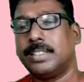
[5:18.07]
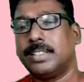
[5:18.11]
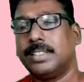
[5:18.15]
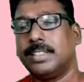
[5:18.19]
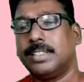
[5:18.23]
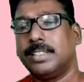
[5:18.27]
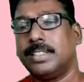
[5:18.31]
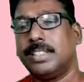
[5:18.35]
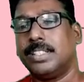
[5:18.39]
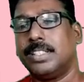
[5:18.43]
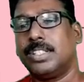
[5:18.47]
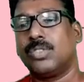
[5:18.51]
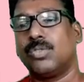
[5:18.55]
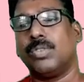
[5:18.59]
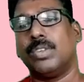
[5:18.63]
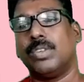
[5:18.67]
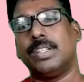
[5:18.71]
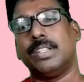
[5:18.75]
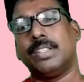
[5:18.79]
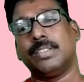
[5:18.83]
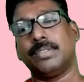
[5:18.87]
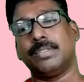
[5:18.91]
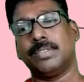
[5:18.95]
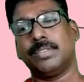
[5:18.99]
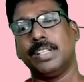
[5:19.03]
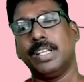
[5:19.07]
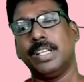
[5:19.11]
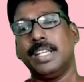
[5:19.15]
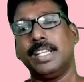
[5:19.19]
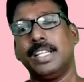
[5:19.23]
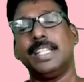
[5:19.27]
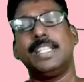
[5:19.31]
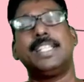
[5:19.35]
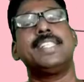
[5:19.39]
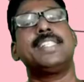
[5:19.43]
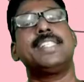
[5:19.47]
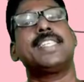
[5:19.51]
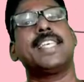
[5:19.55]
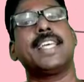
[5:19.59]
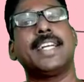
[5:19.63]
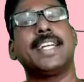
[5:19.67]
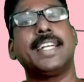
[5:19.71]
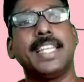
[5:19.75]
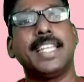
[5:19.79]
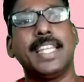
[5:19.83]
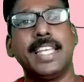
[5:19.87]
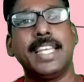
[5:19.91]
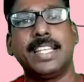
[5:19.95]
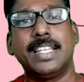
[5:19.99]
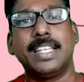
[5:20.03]
This one. It is a
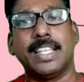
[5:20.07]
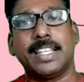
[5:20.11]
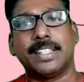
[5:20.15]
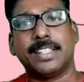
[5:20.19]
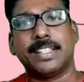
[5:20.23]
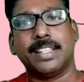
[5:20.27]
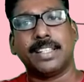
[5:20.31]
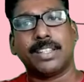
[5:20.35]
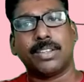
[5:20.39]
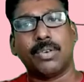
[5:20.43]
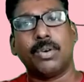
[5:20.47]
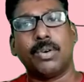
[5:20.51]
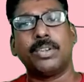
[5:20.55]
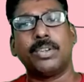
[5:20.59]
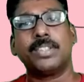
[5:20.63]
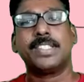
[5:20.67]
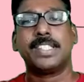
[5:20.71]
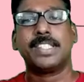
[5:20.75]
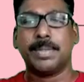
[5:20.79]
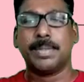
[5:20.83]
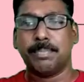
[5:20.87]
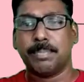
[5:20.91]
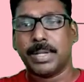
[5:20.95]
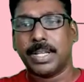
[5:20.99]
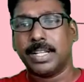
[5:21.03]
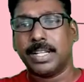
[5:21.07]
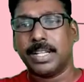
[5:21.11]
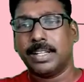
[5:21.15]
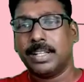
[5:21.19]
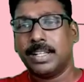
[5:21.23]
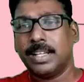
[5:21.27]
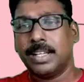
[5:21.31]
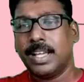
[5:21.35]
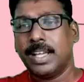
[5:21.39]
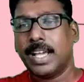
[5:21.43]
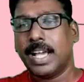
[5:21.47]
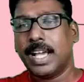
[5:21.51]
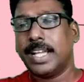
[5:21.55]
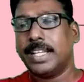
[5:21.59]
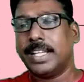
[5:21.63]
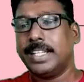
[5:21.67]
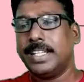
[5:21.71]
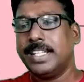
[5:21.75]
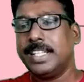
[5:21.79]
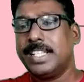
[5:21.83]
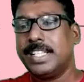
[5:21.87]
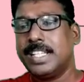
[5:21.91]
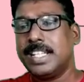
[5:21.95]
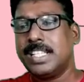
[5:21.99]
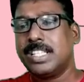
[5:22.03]
Greek letter or symbol,
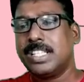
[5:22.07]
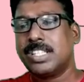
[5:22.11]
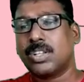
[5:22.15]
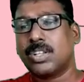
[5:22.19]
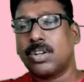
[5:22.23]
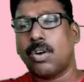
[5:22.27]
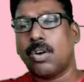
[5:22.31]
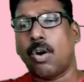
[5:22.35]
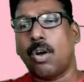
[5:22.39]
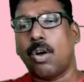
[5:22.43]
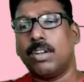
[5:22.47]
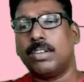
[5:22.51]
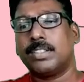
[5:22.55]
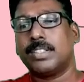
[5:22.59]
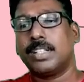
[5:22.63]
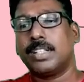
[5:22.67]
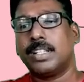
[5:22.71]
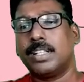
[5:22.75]
and it is called